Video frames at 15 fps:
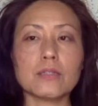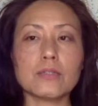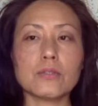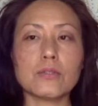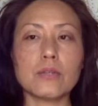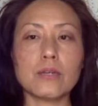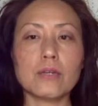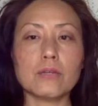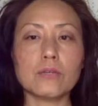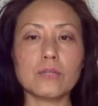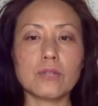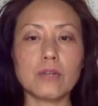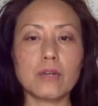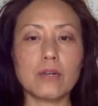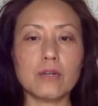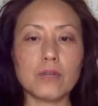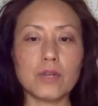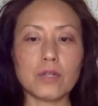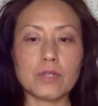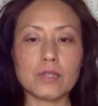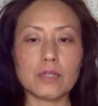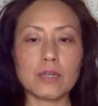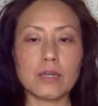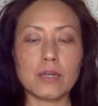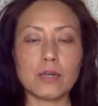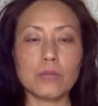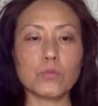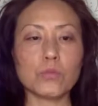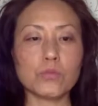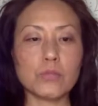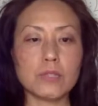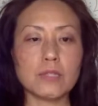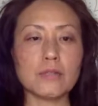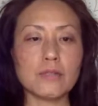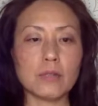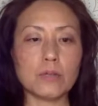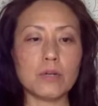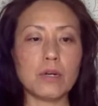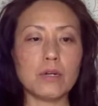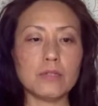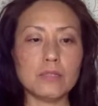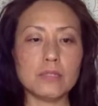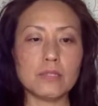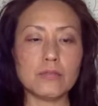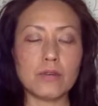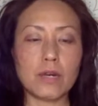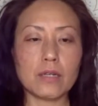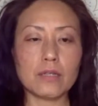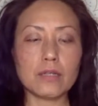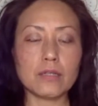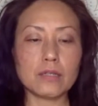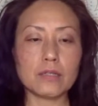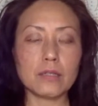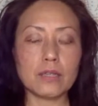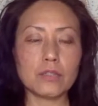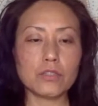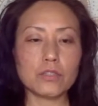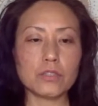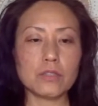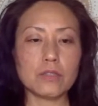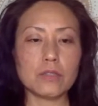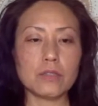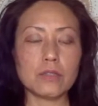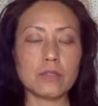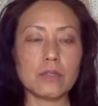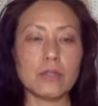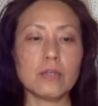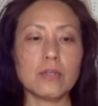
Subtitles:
so that we carve out a time where we give them undivided attention